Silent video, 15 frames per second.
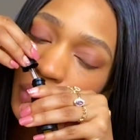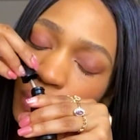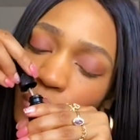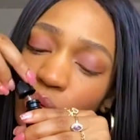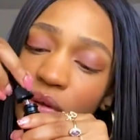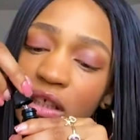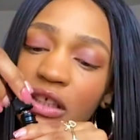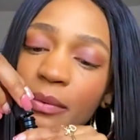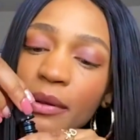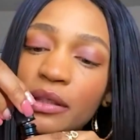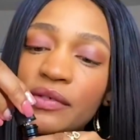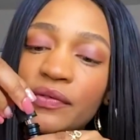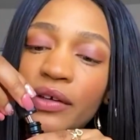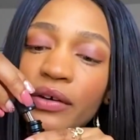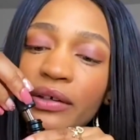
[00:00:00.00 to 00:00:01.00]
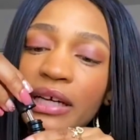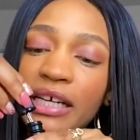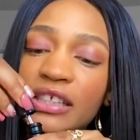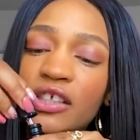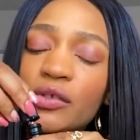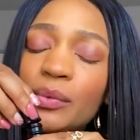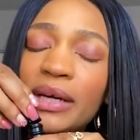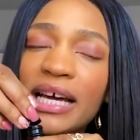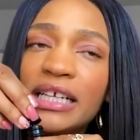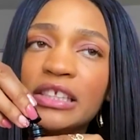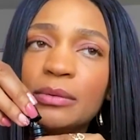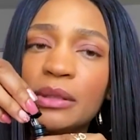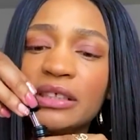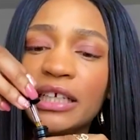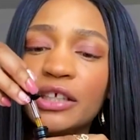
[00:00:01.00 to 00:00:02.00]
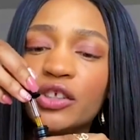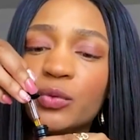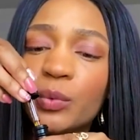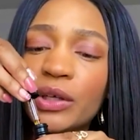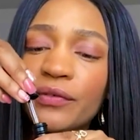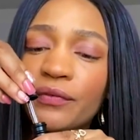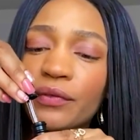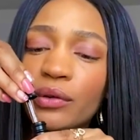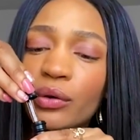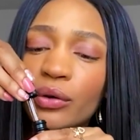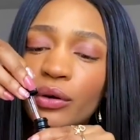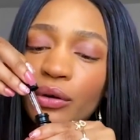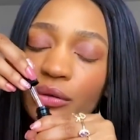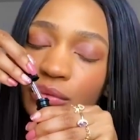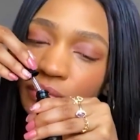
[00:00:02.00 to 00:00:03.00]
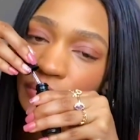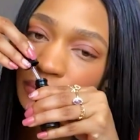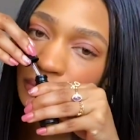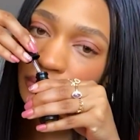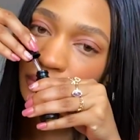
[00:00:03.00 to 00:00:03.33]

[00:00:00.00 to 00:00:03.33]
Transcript: Ooh, this smells very nice. This one kind of smells like sweet floral.